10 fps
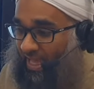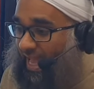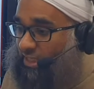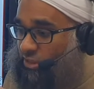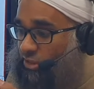
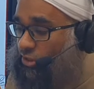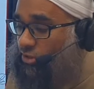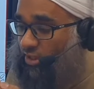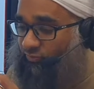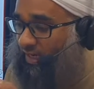
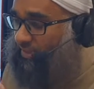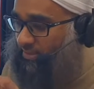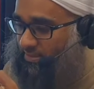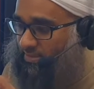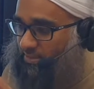external
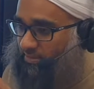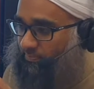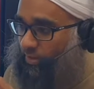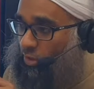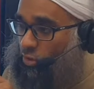factors,
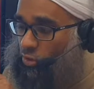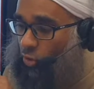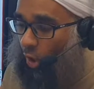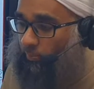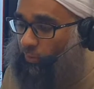
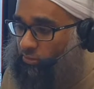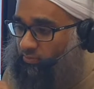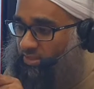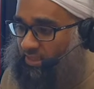not because of the